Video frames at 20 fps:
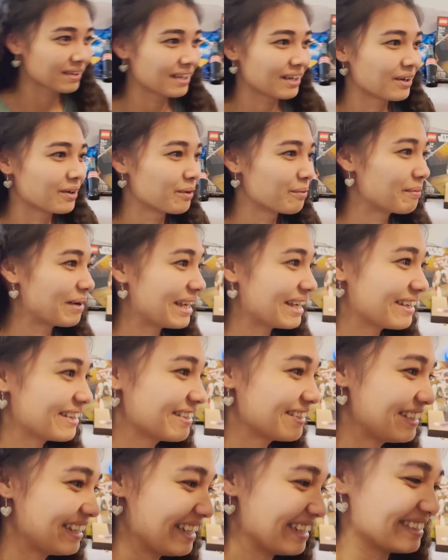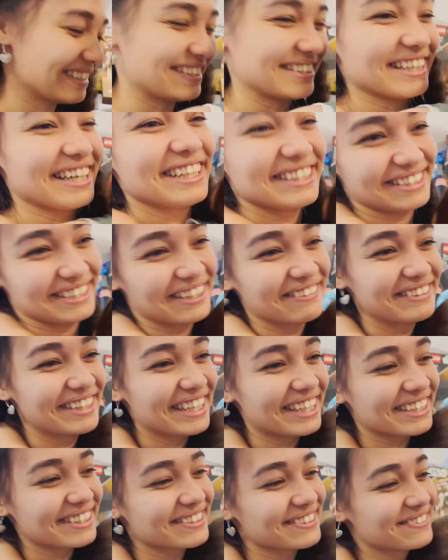oh my goodness. I sound
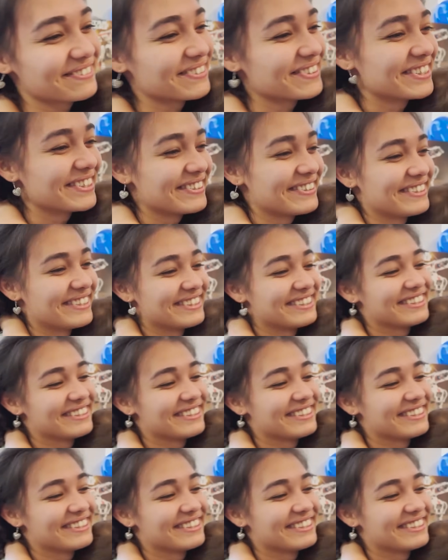like a squirrel.